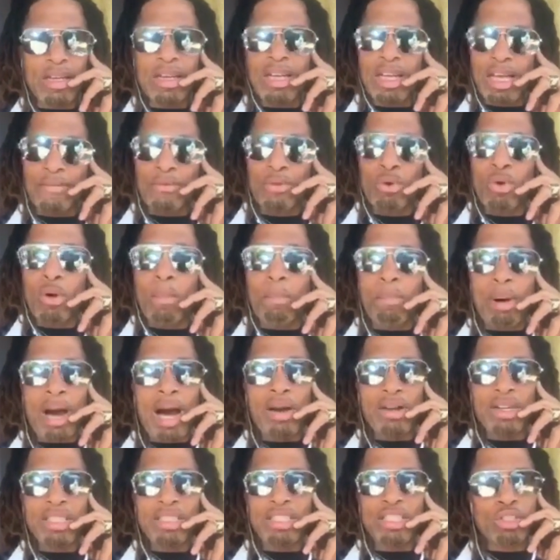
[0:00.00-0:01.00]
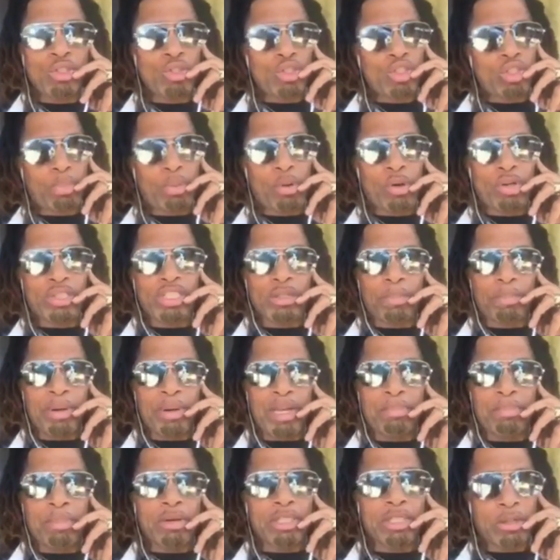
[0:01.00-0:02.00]
If you about it, then you support your
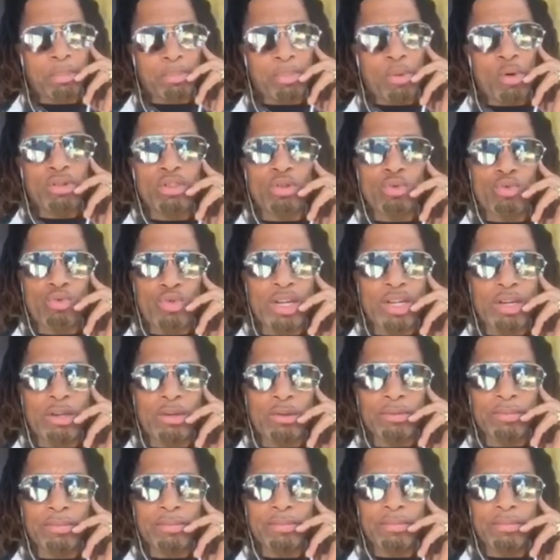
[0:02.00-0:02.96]
people. Support the real.